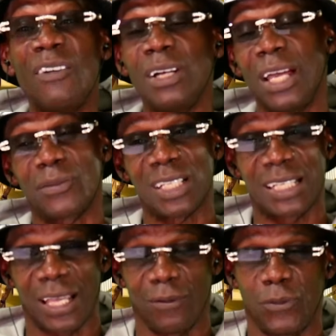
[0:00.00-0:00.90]
left the
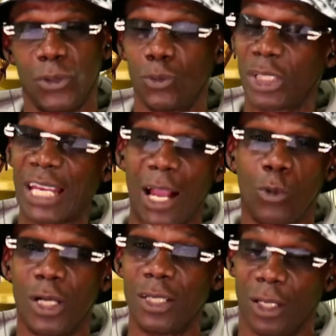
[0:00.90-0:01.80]
cell for no shower
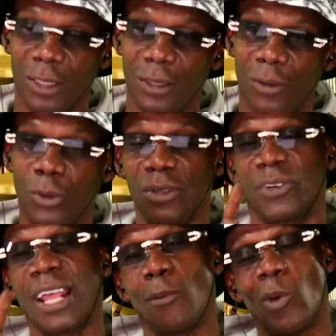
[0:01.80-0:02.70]
or nothing, only for
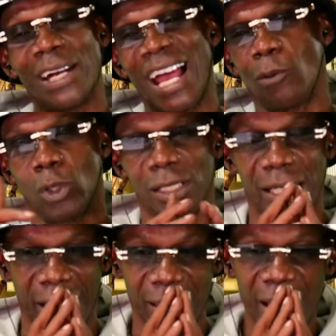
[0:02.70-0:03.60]
that one hour a
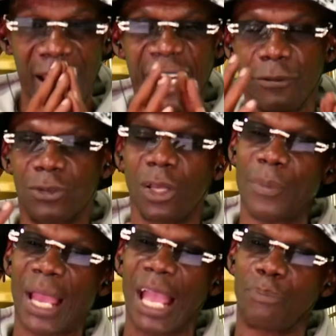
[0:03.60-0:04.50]
day. And if
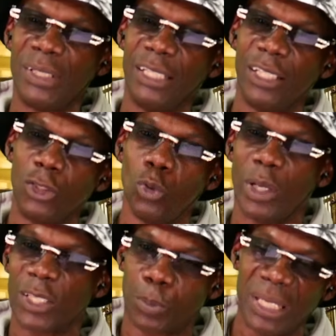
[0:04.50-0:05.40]
something happened in the
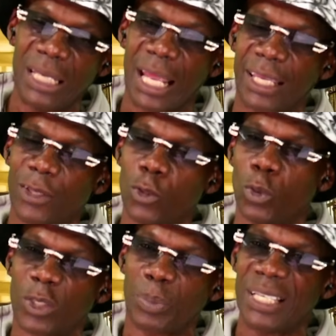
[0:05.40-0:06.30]
USP, like in
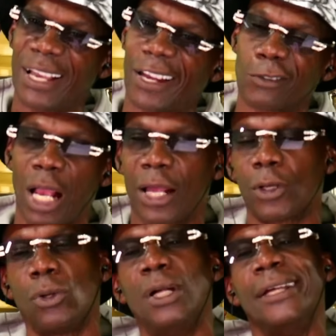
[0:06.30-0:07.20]
USP
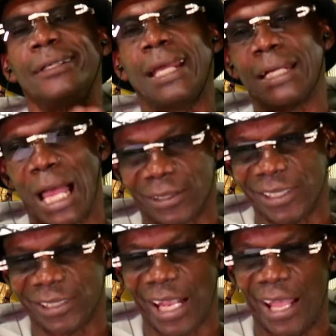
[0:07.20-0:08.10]
Colorado, they locked
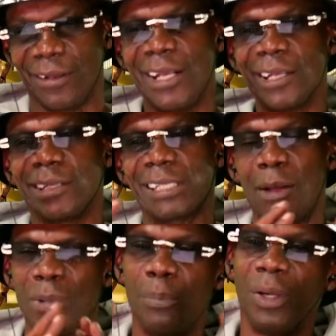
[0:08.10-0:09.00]
us down. Cause I
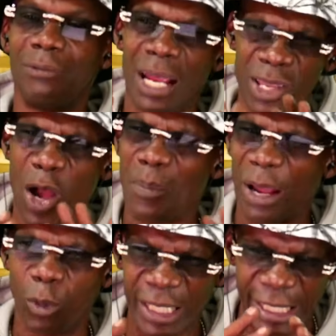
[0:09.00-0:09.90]
remember y'all might
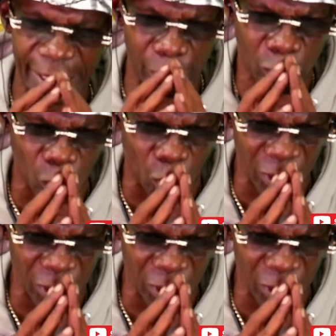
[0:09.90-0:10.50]
want to hear this story. I'm